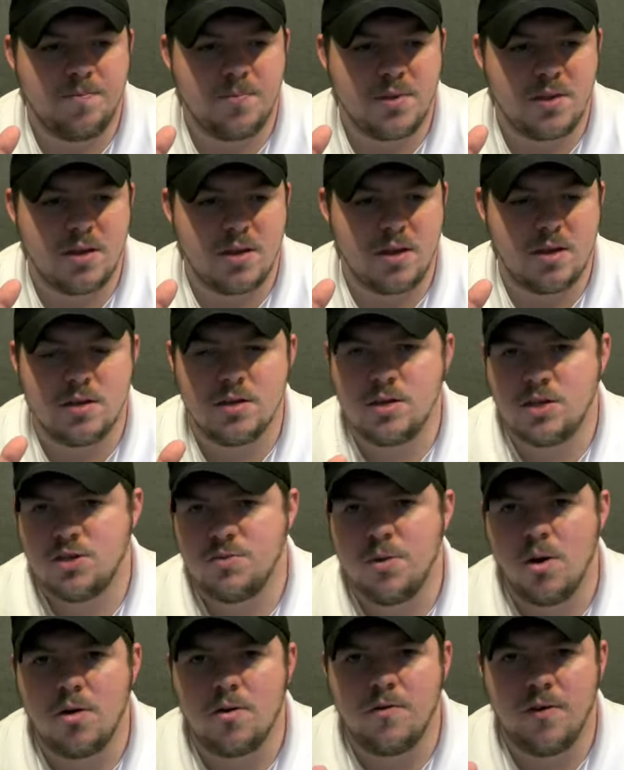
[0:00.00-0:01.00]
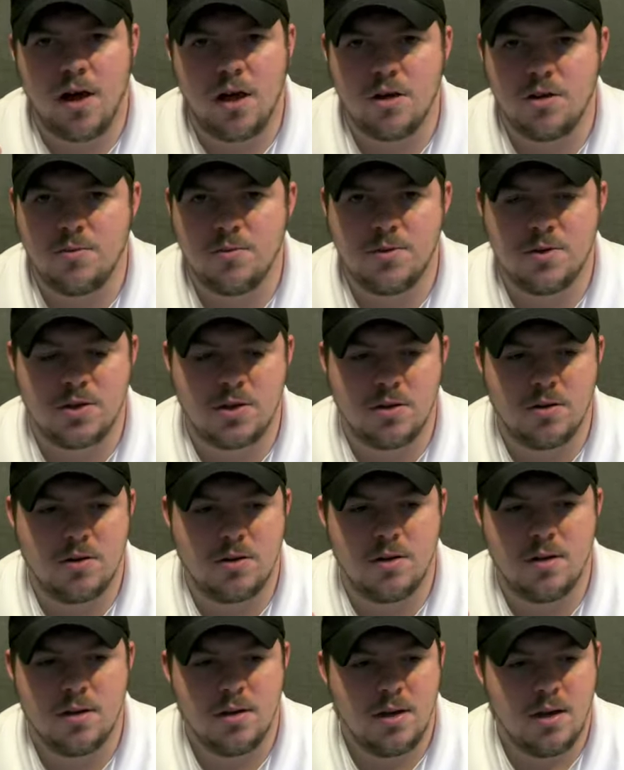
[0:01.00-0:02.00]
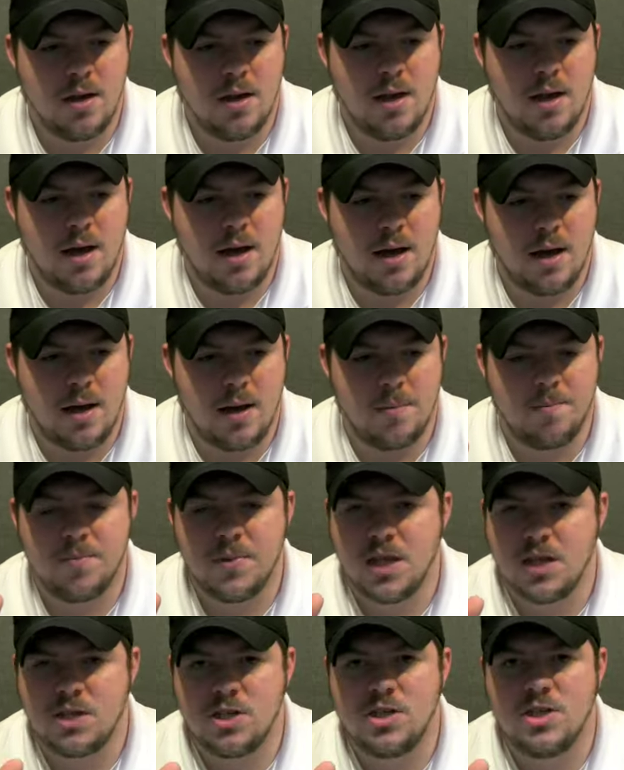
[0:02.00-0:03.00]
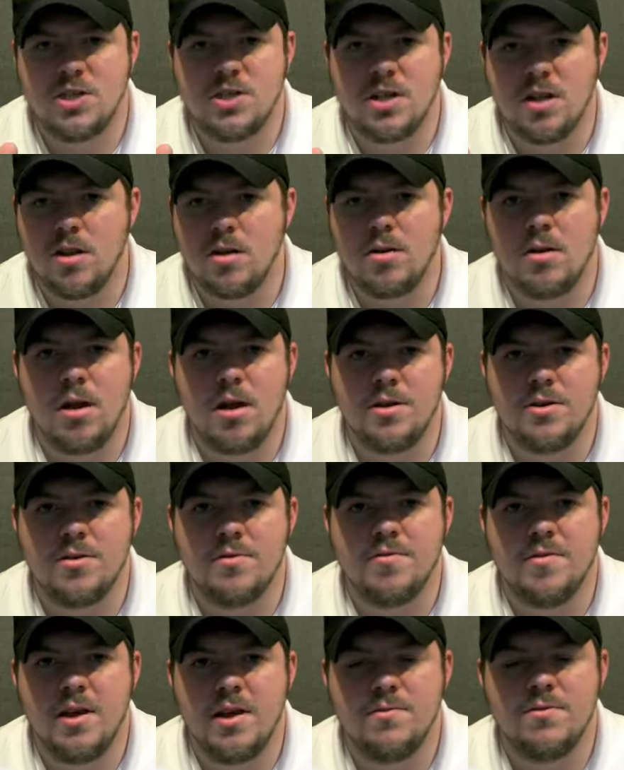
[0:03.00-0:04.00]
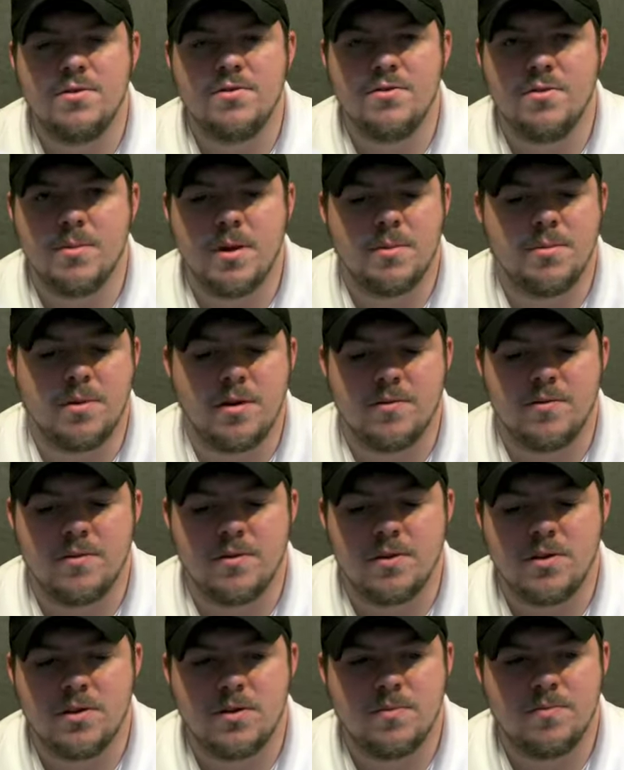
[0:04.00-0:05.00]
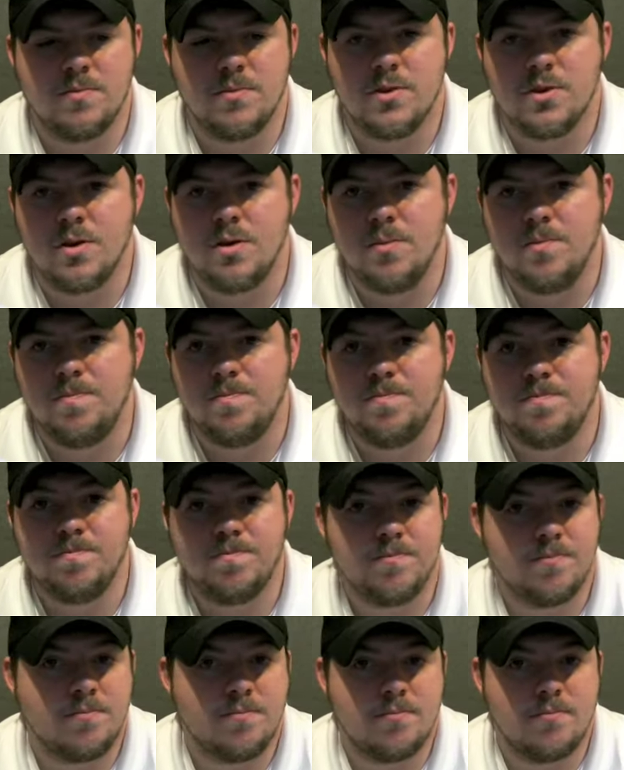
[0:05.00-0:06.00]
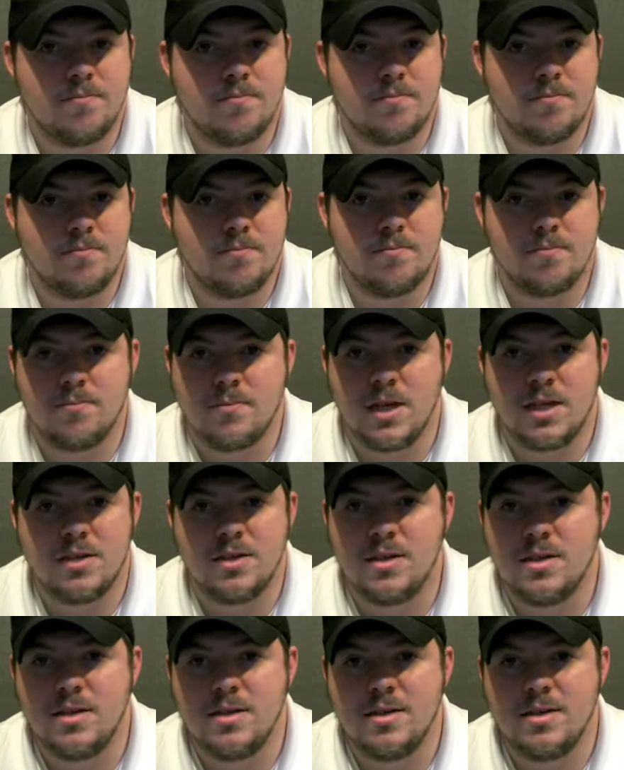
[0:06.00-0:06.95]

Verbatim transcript: the smoke volume is good. Uh, it's just a little under flavored for my preference. So that's the